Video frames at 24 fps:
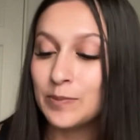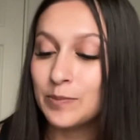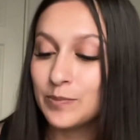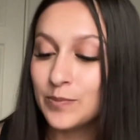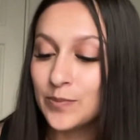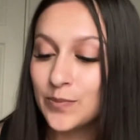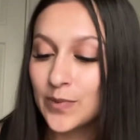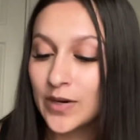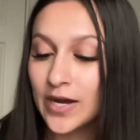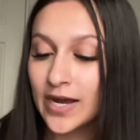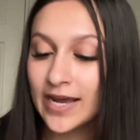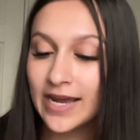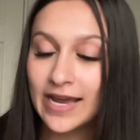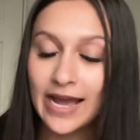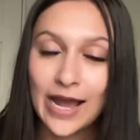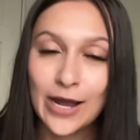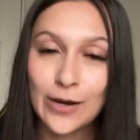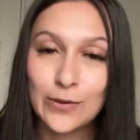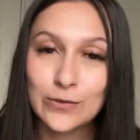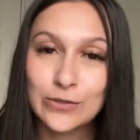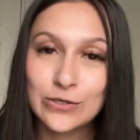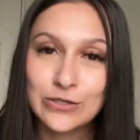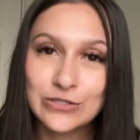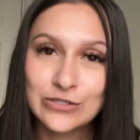but I
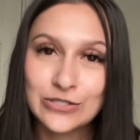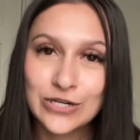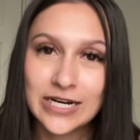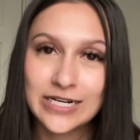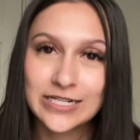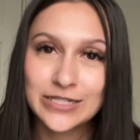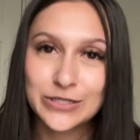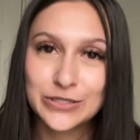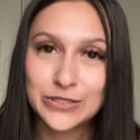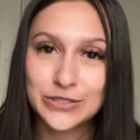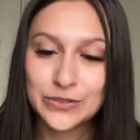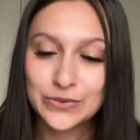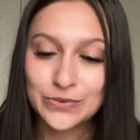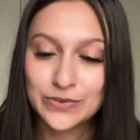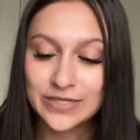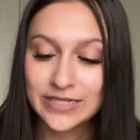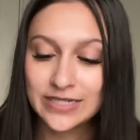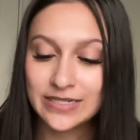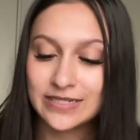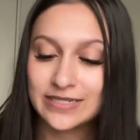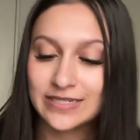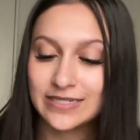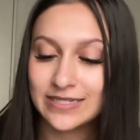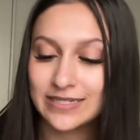will try to
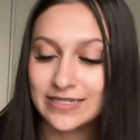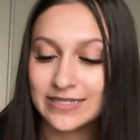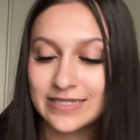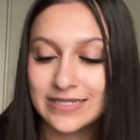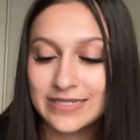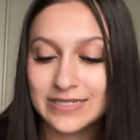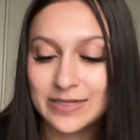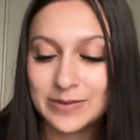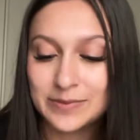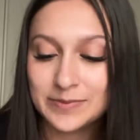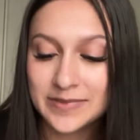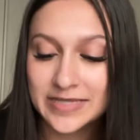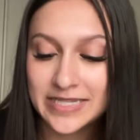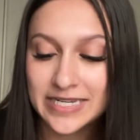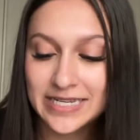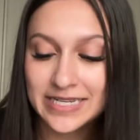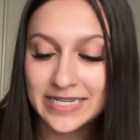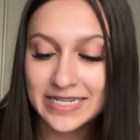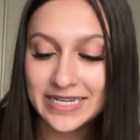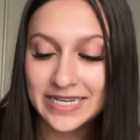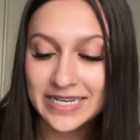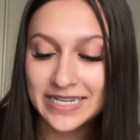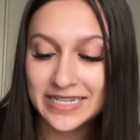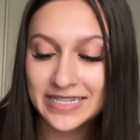squeeze something
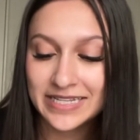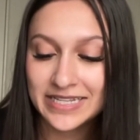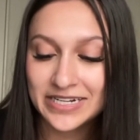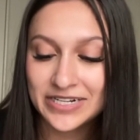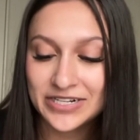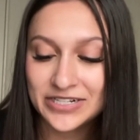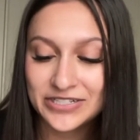in there.